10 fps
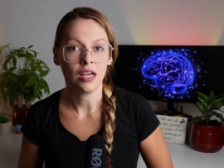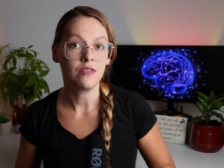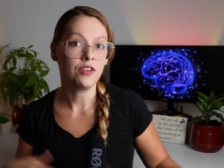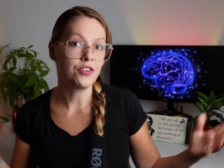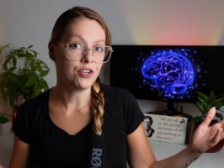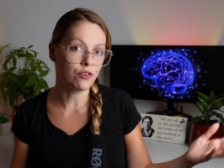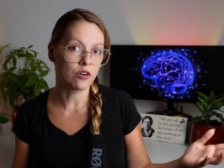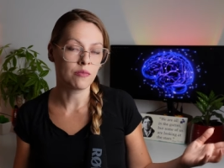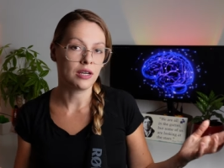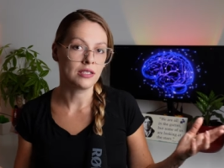Every 3-4
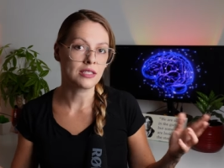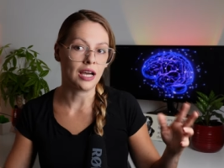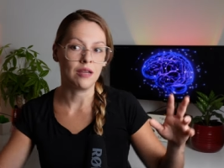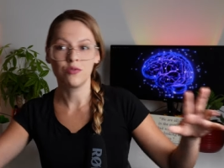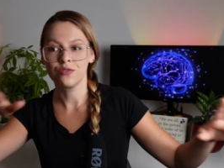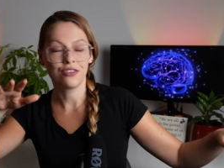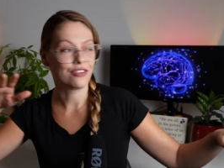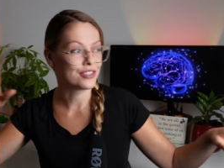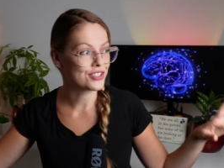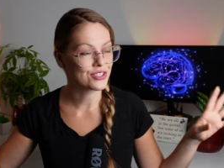months, I move the
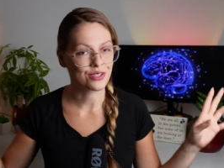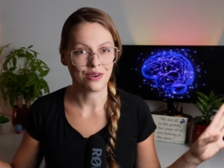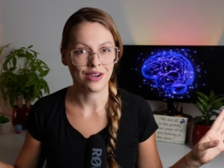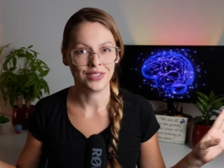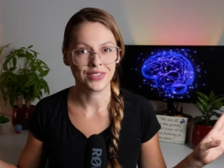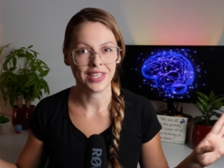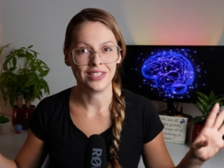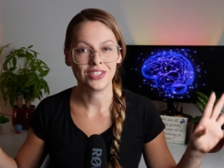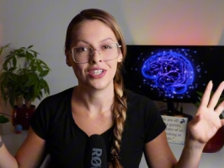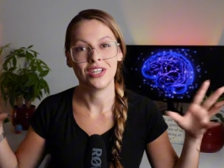furniture around
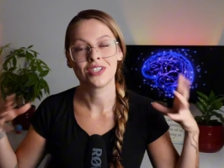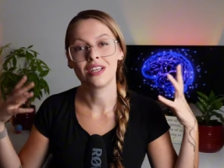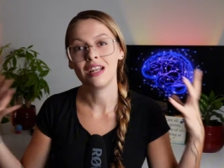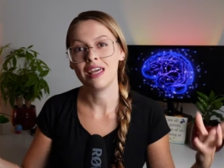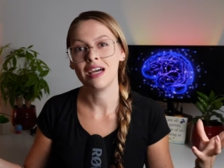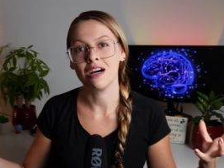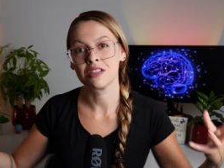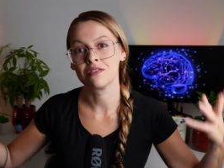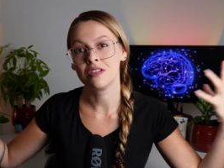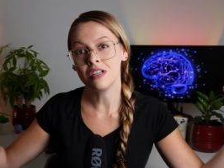and change the layout
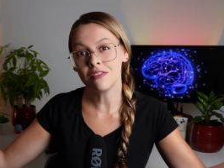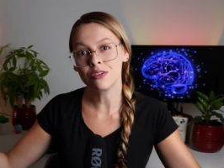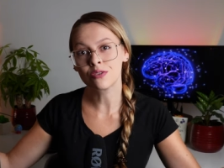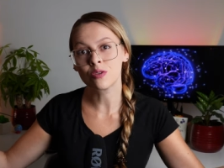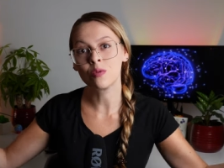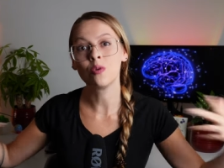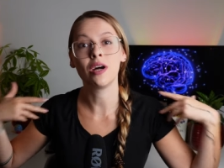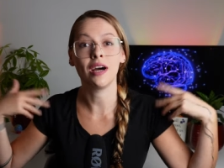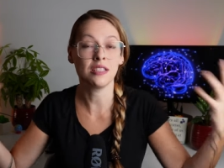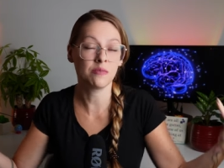of the living room
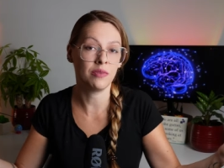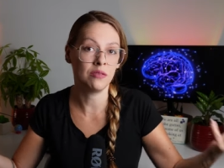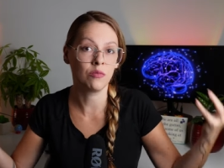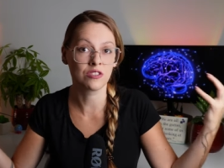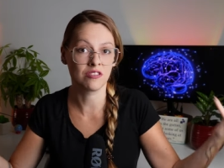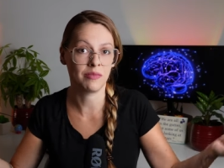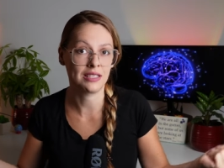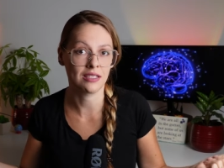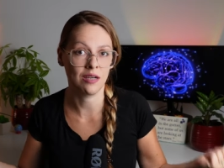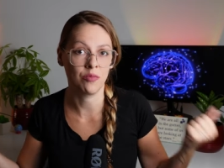where I spend most of my
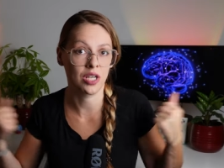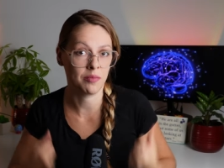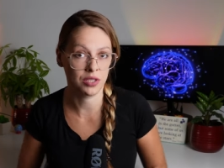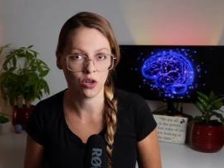time when I'm at